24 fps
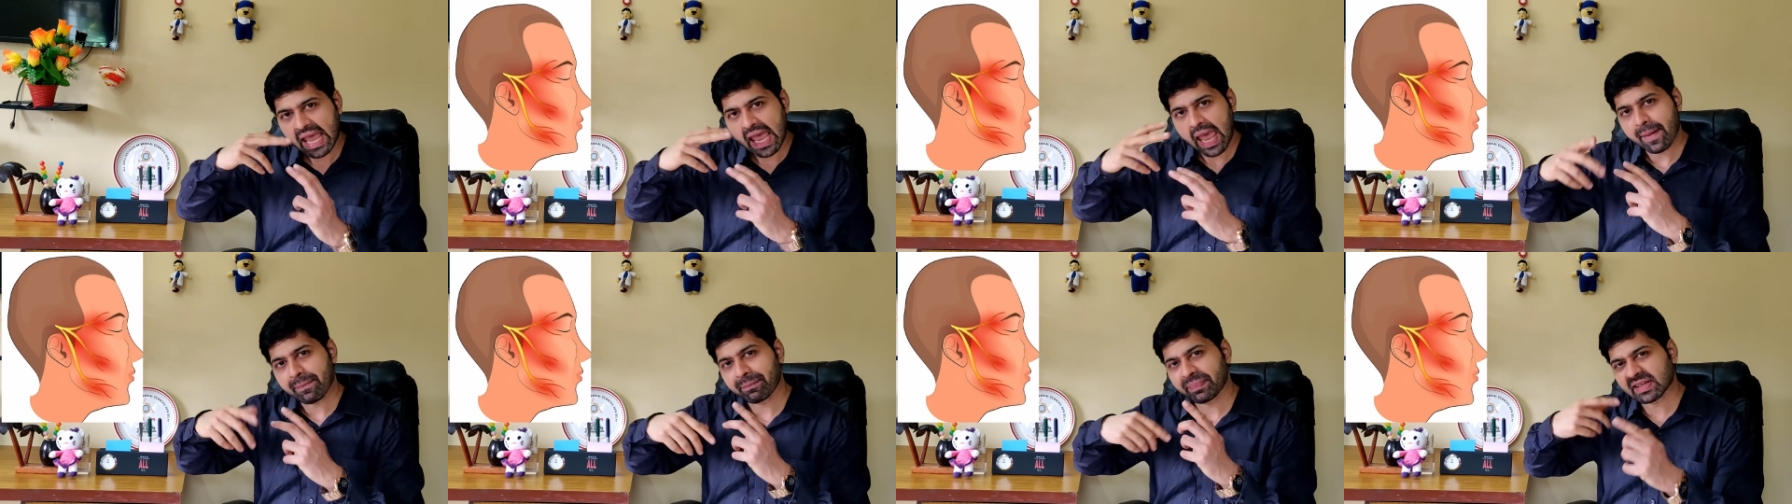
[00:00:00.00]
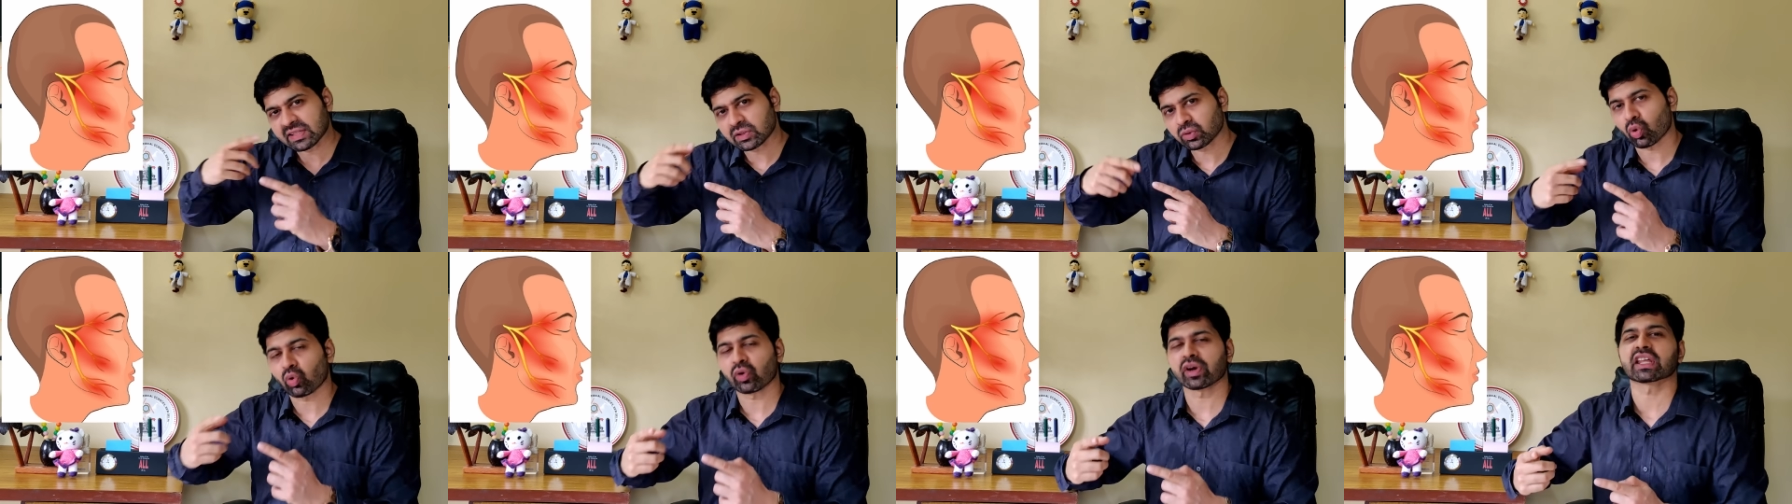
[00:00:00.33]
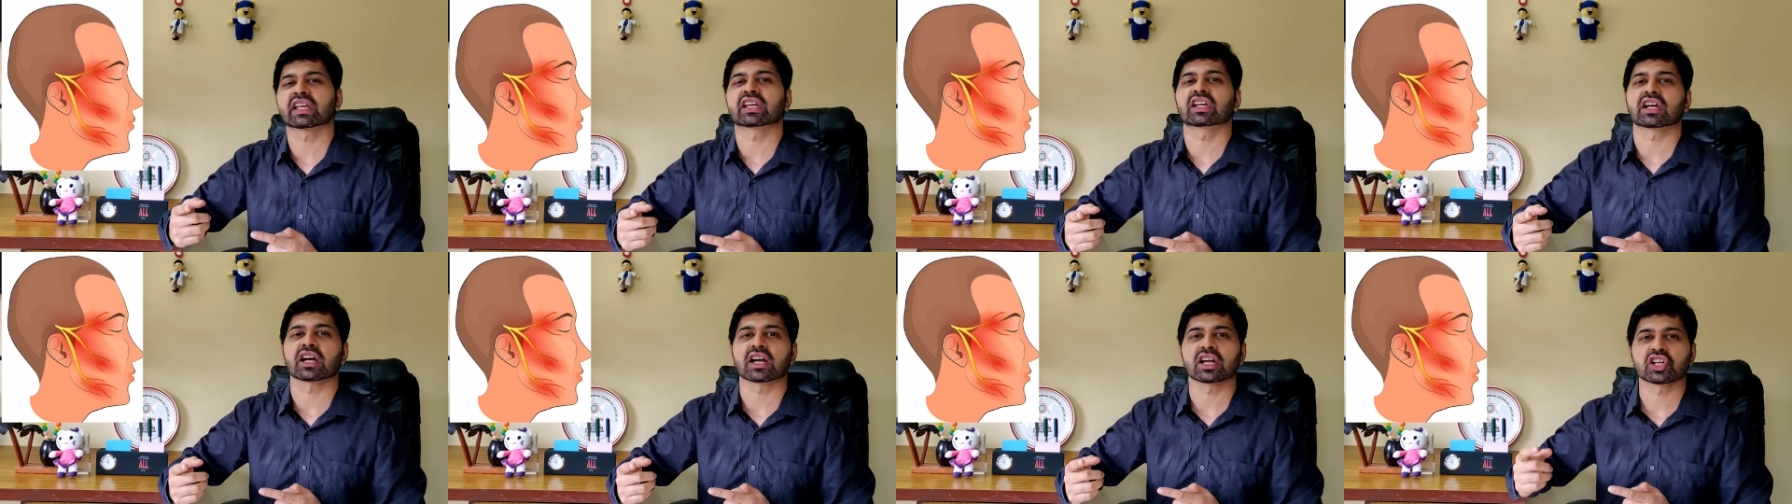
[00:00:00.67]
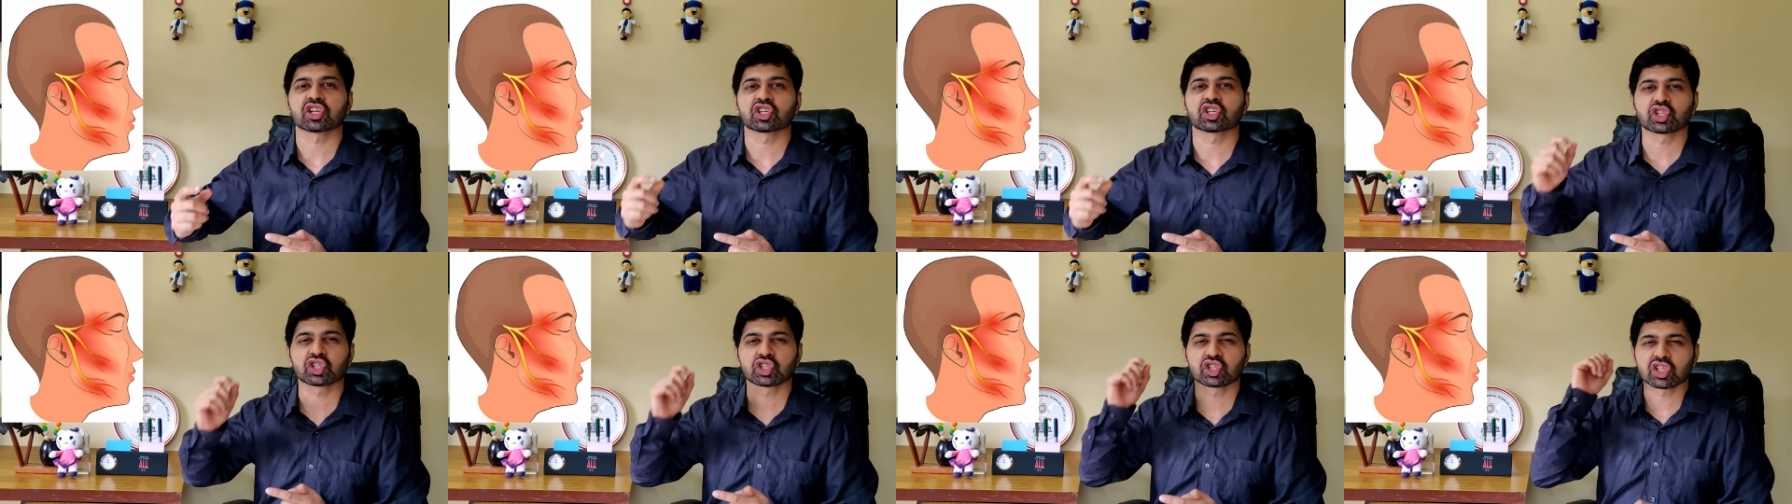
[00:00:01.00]
episodic,
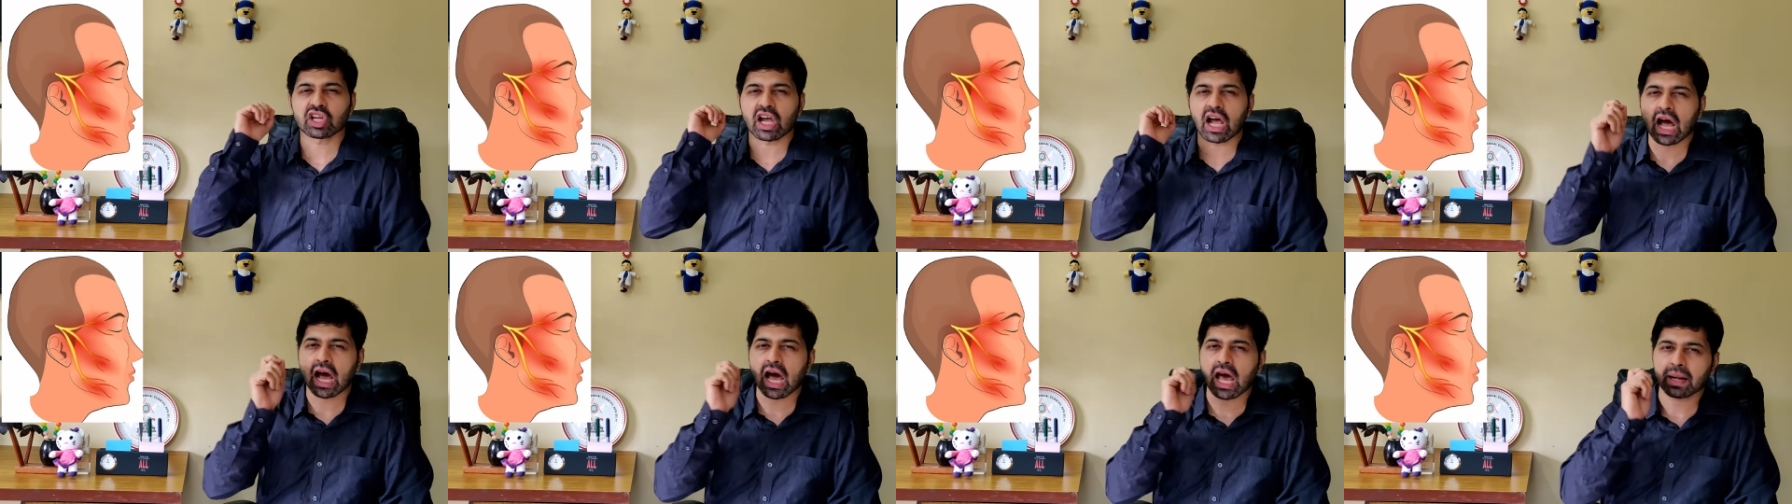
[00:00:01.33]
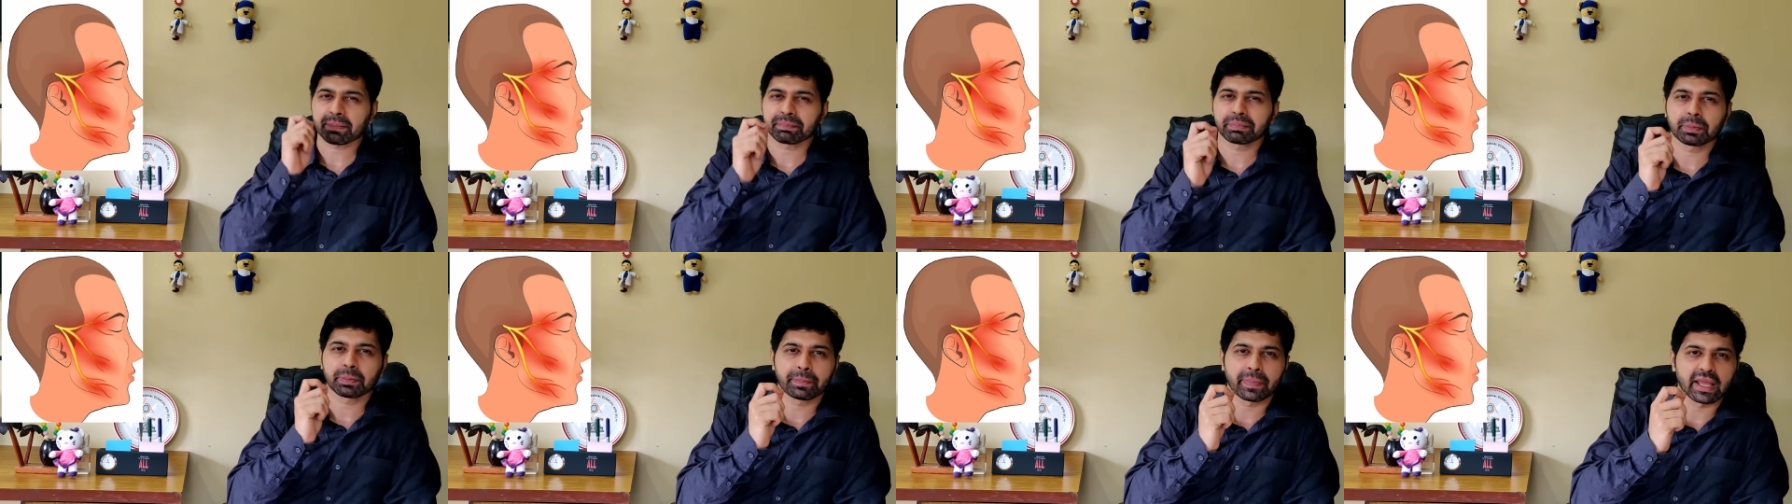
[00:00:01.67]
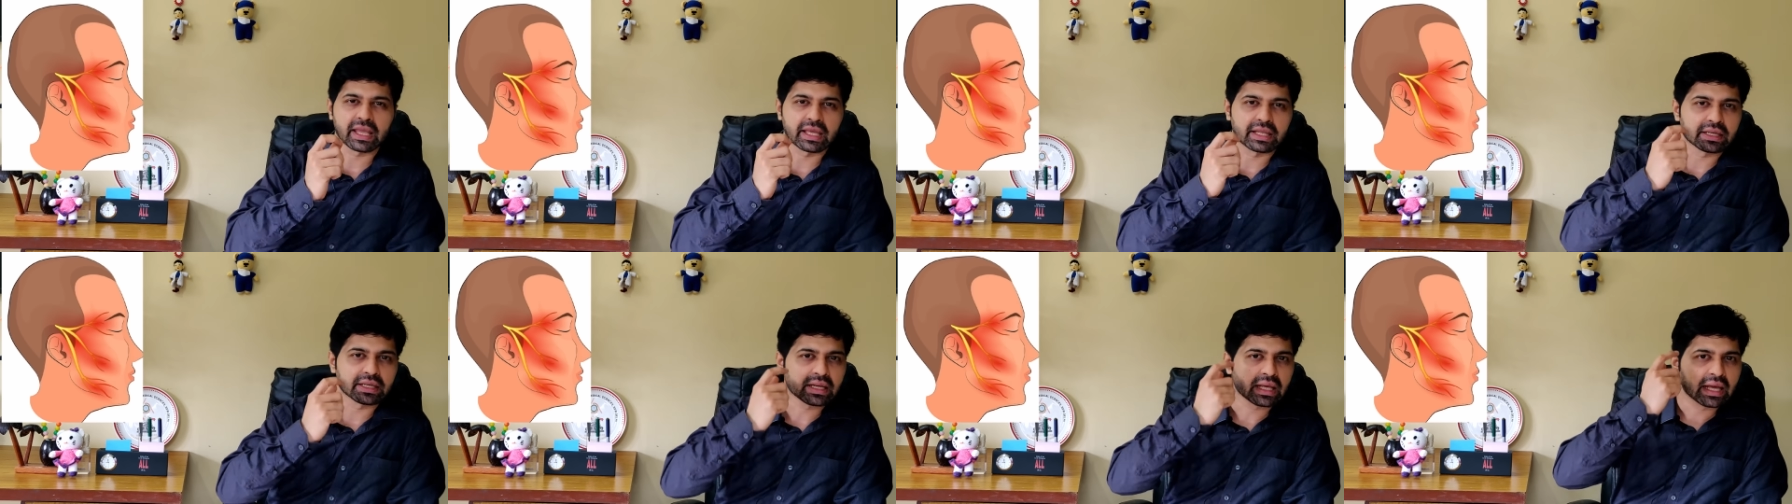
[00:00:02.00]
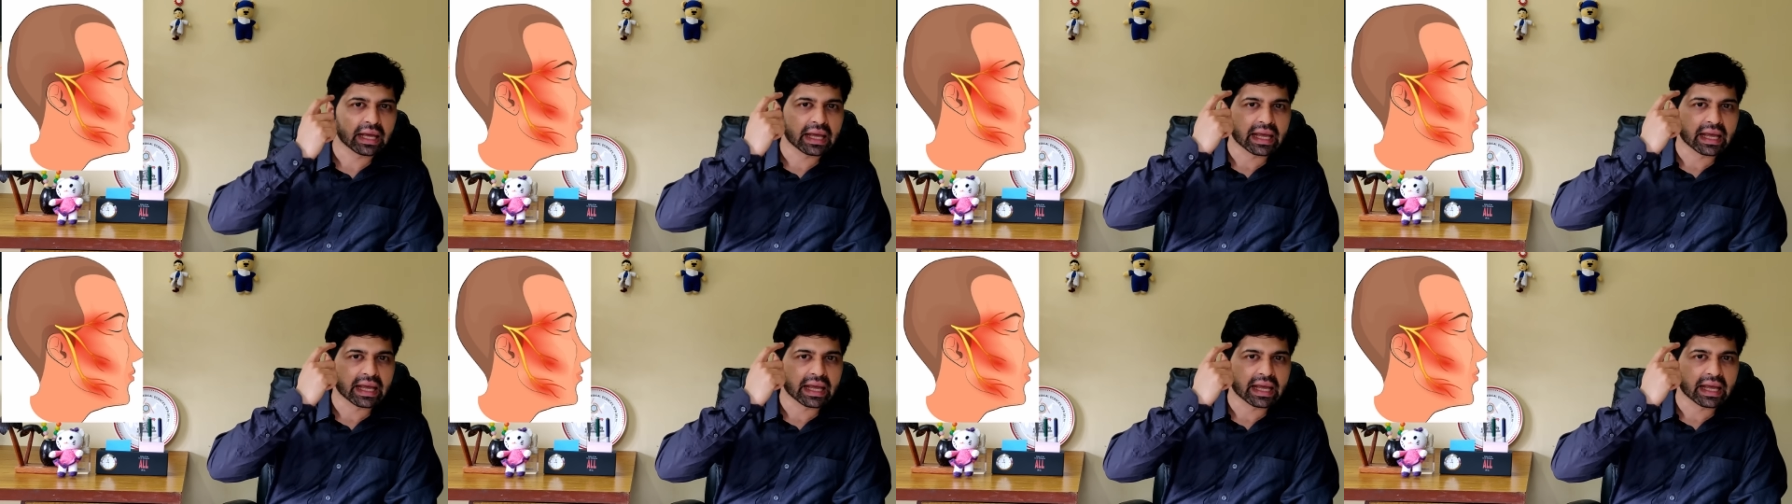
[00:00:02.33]
sharp pain